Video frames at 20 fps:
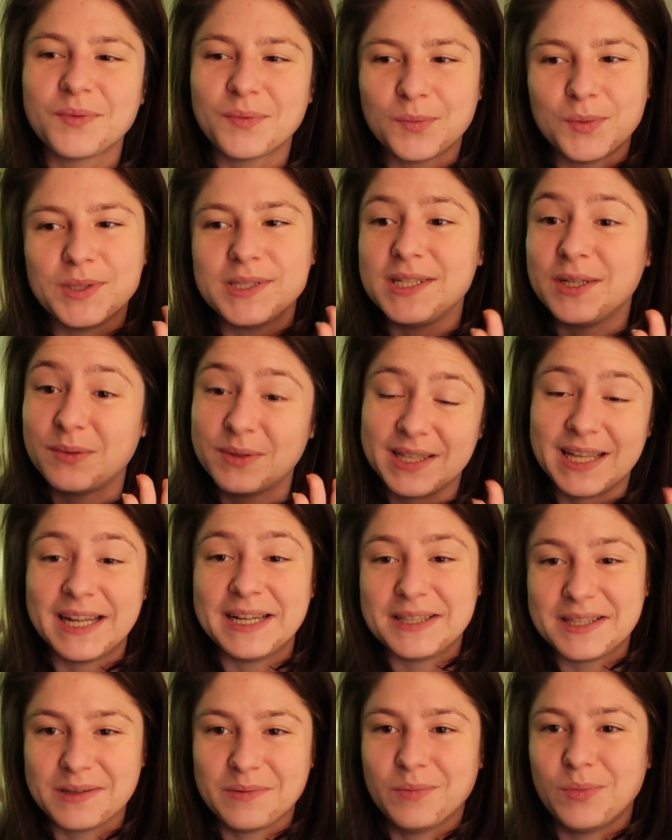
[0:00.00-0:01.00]
We'll deal with
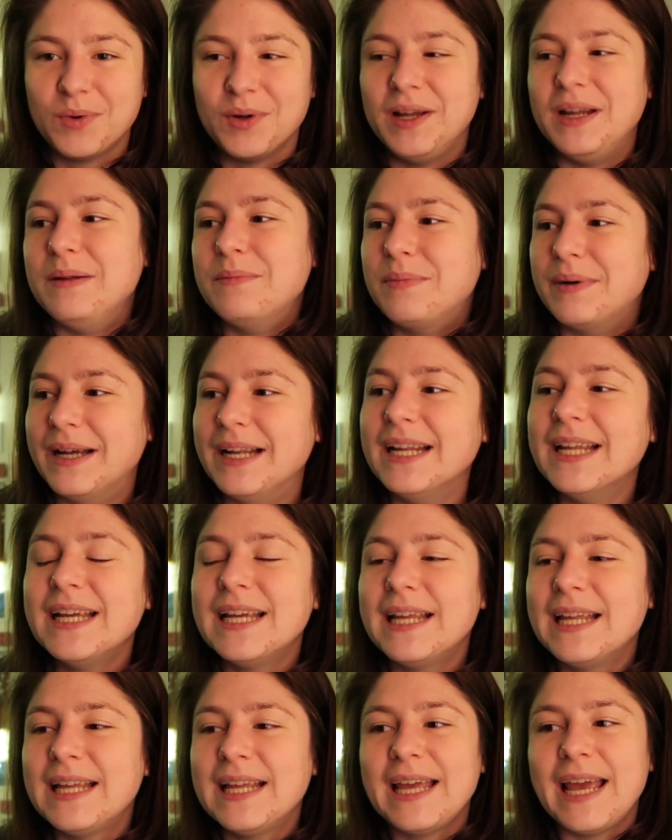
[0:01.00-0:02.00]
that at some point. But
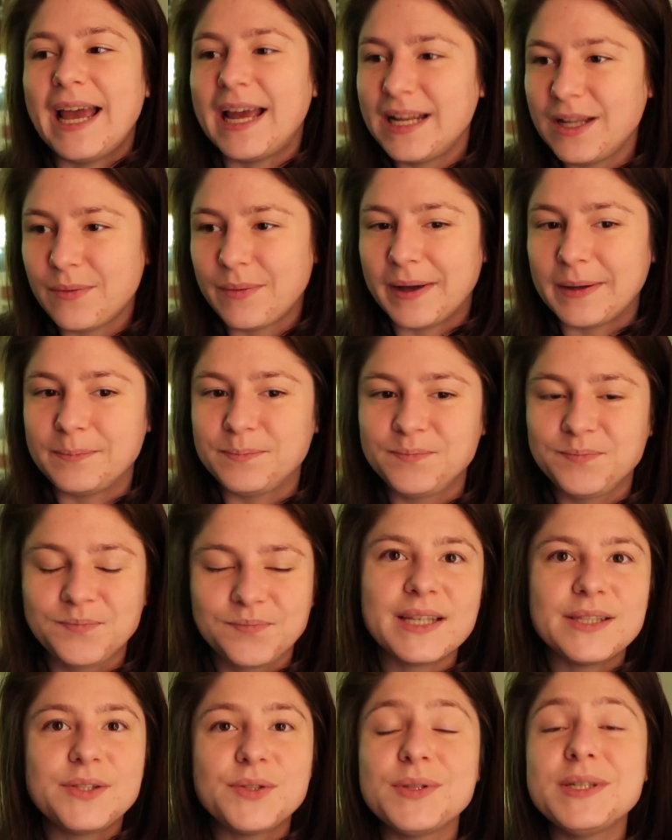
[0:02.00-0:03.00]
anyway,
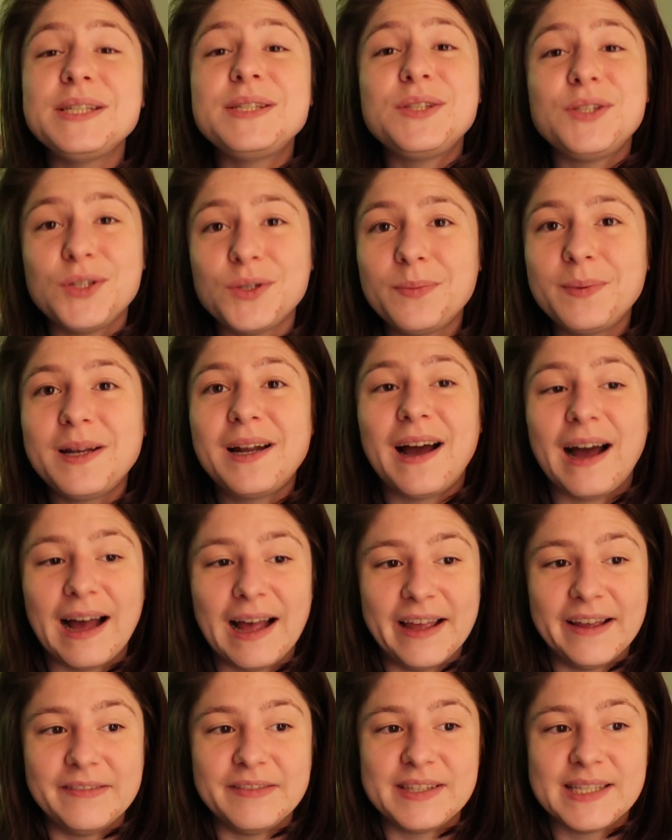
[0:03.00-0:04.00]
so these stupid
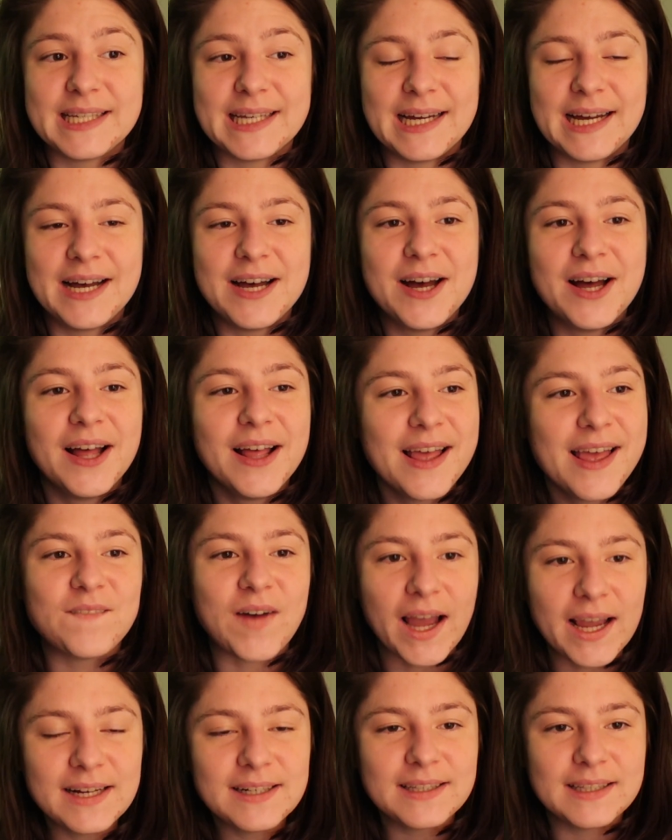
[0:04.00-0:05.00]
hives,
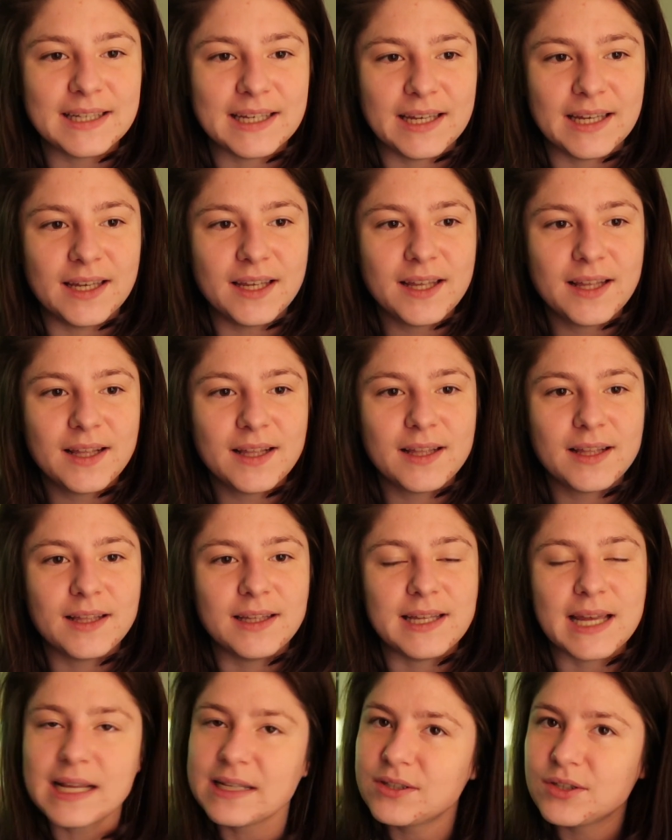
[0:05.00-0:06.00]
finally
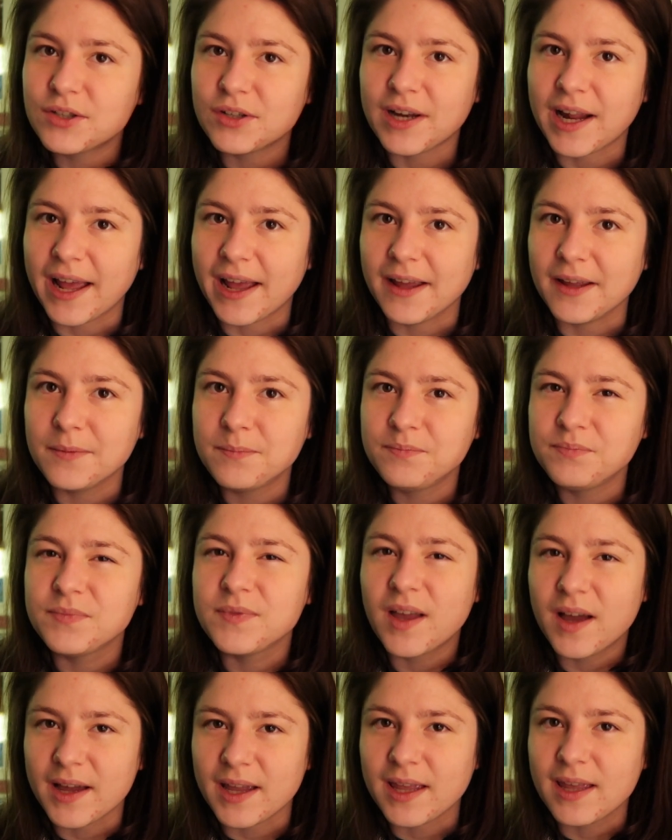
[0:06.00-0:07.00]
yesterday
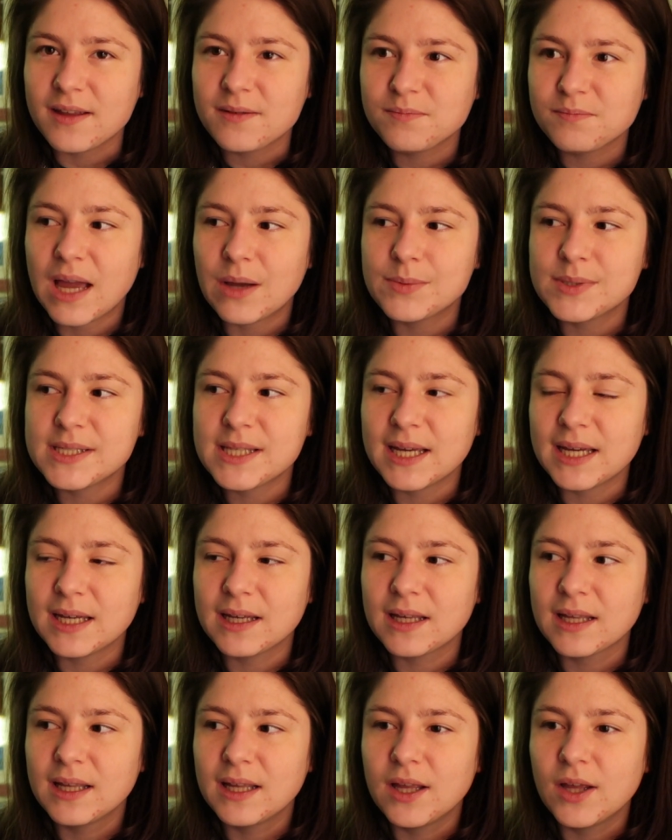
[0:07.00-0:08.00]
night, I was
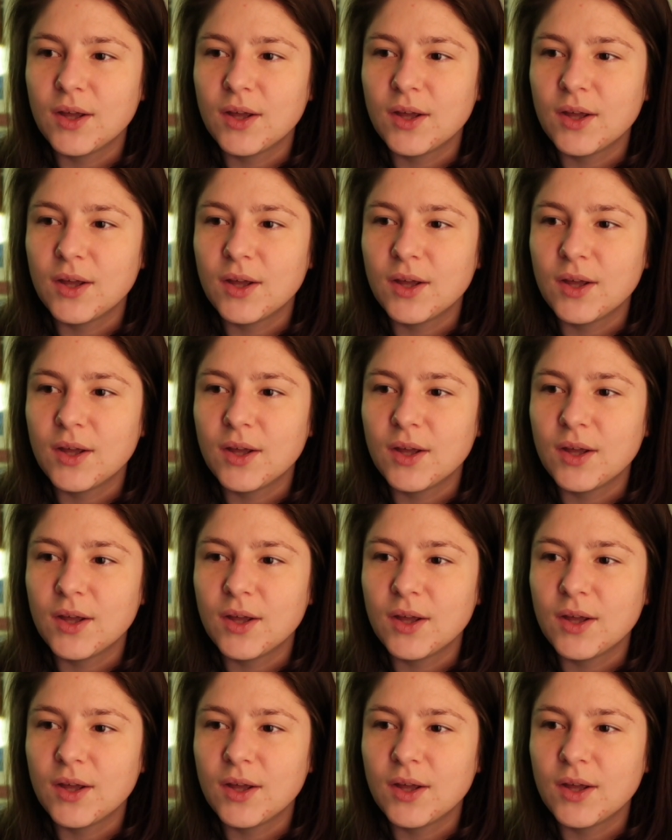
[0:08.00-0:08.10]
like,